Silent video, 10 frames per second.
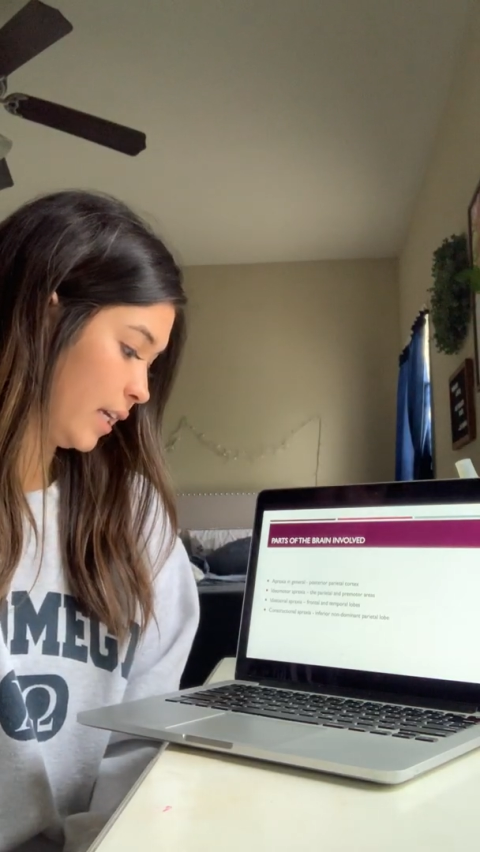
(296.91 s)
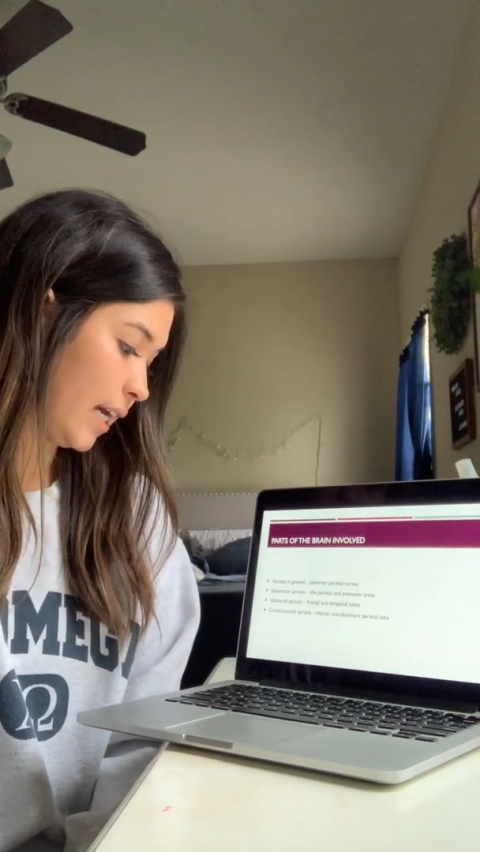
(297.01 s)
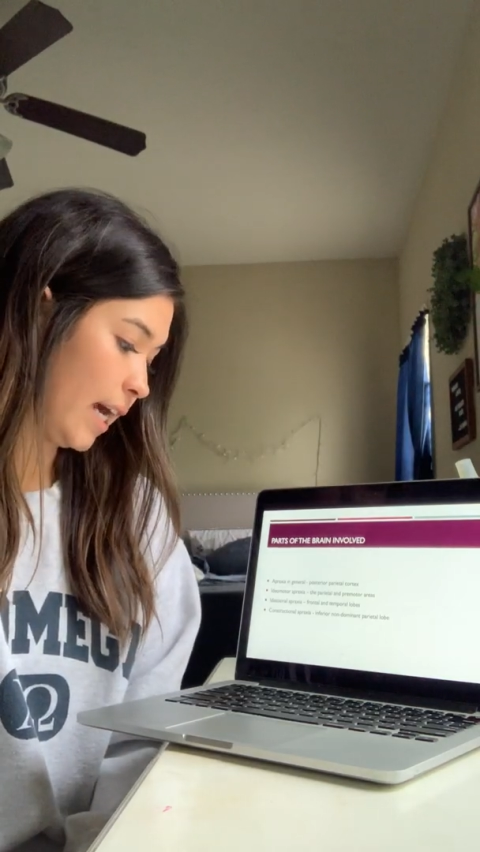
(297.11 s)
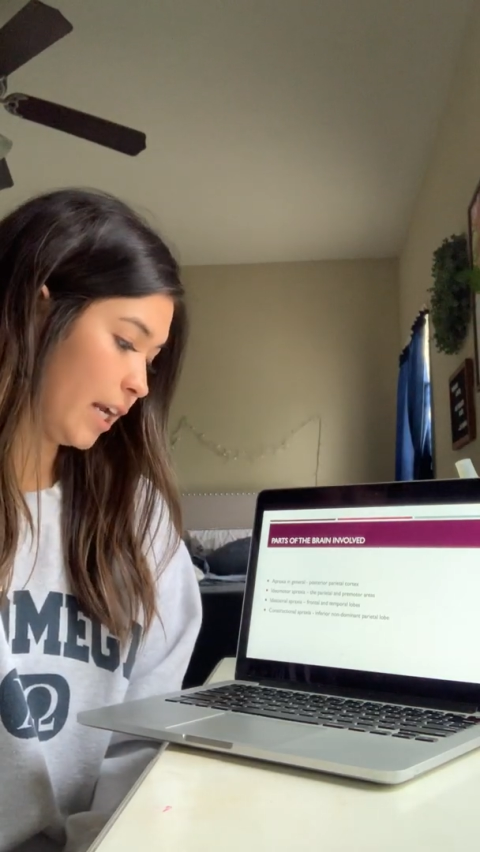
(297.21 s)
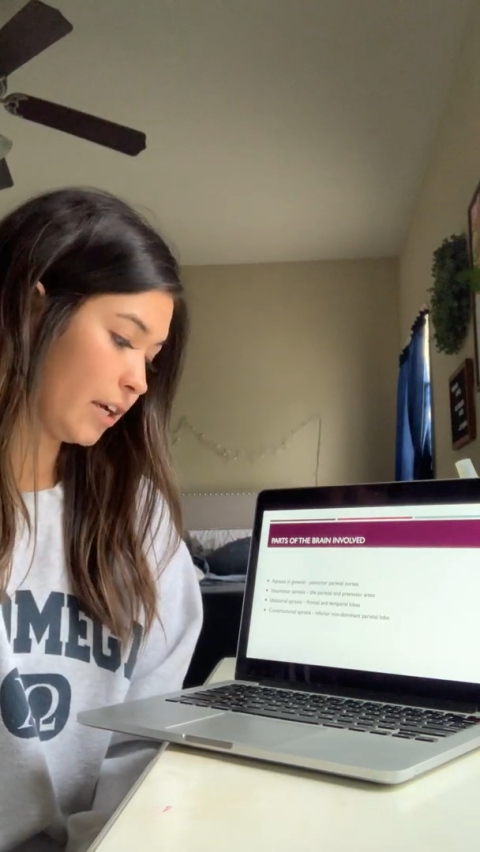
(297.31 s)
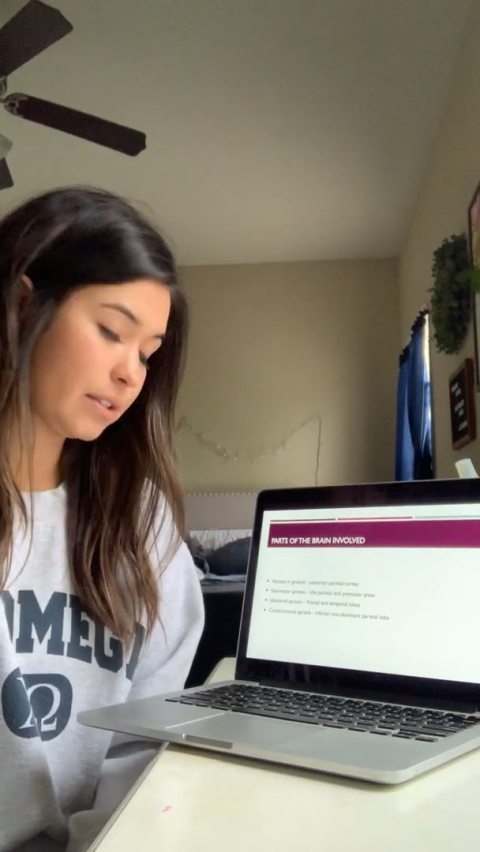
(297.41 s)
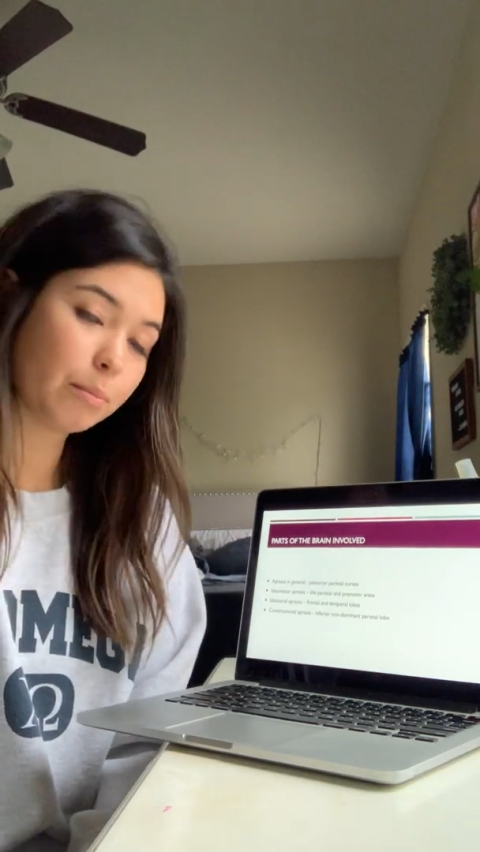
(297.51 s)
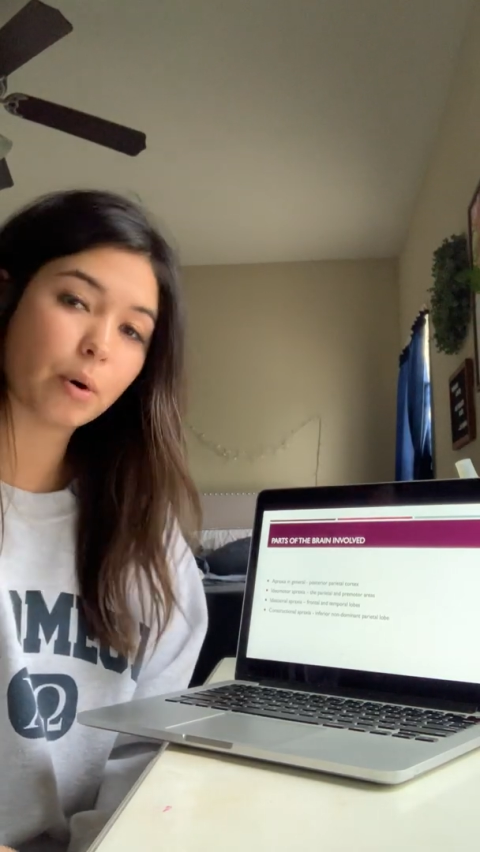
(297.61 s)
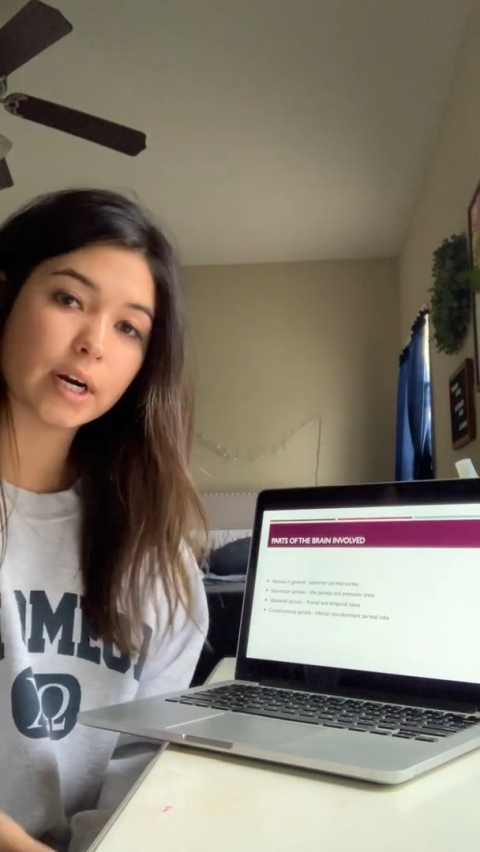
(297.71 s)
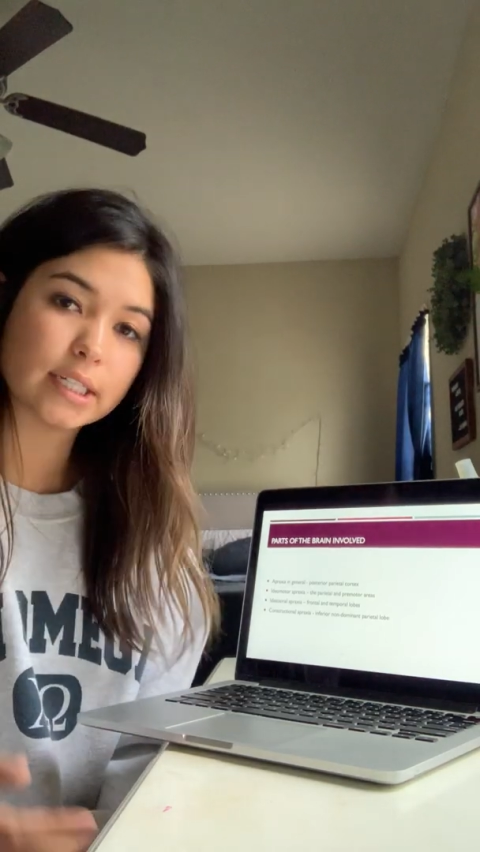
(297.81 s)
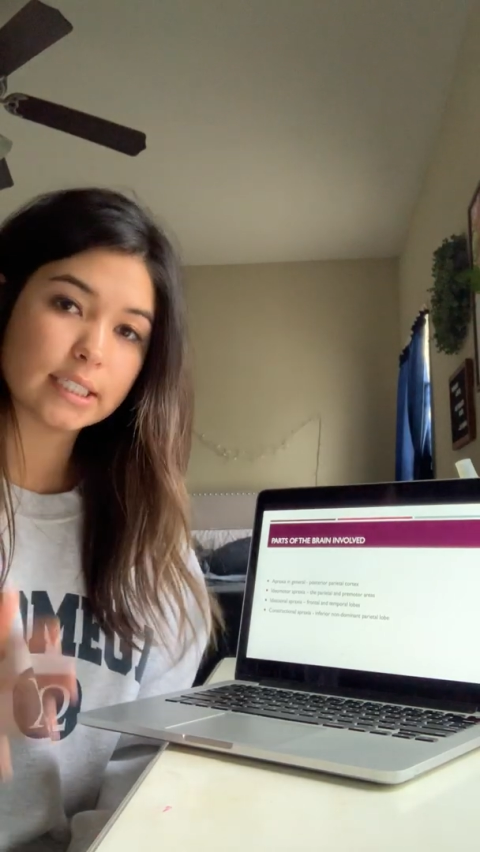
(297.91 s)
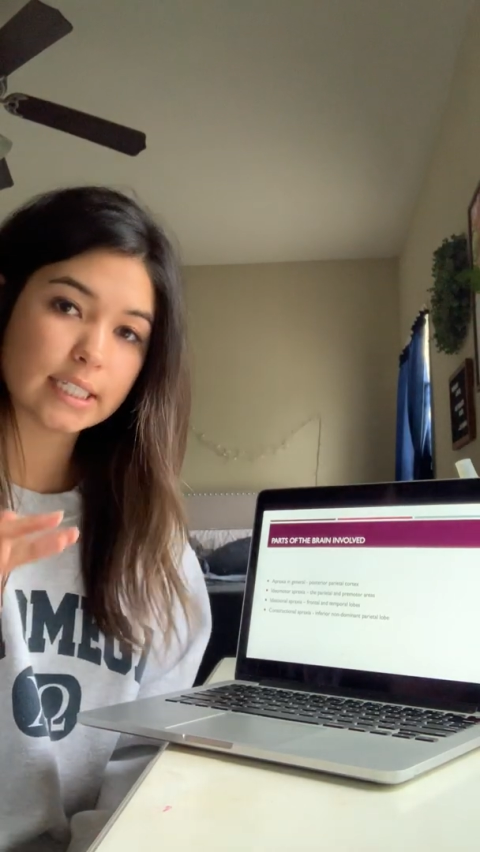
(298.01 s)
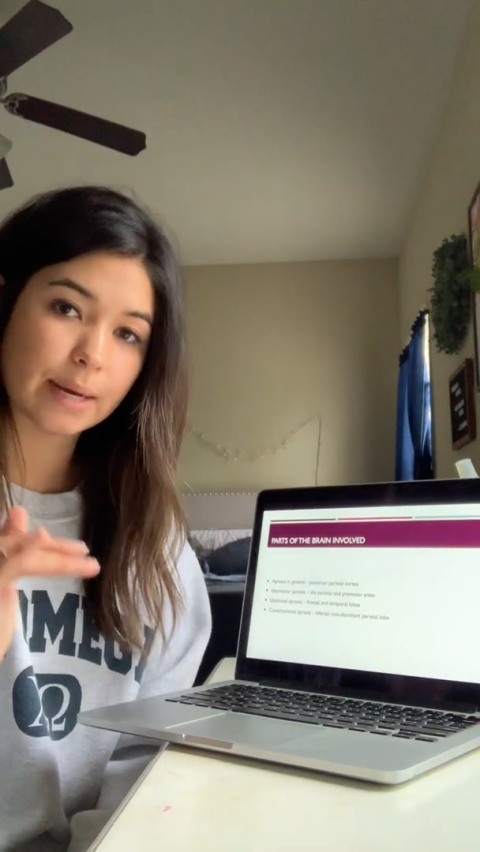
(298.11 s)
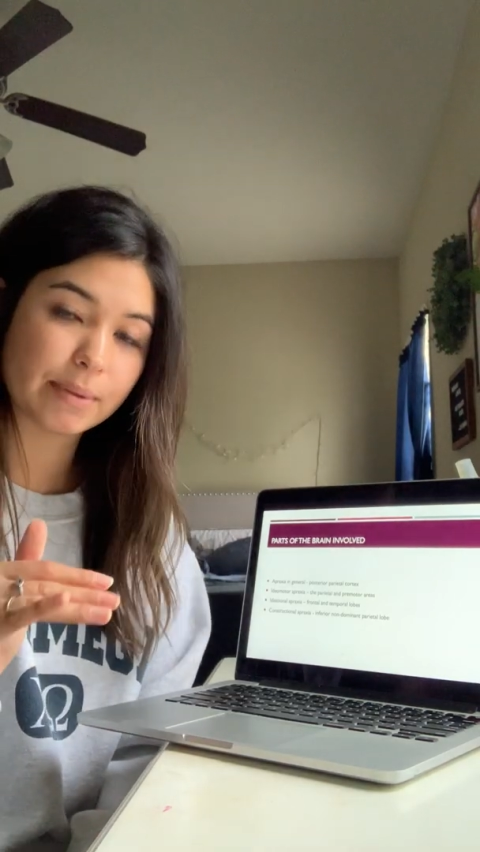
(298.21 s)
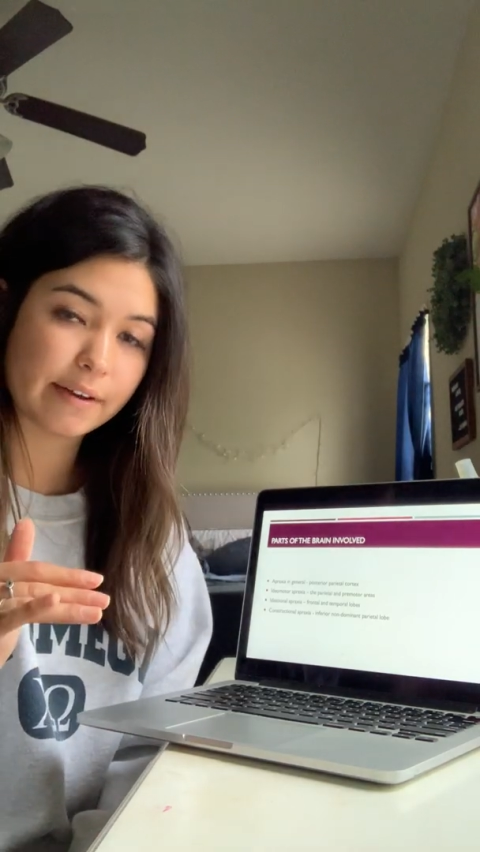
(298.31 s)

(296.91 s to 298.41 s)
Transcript: it kind of goes more into depth.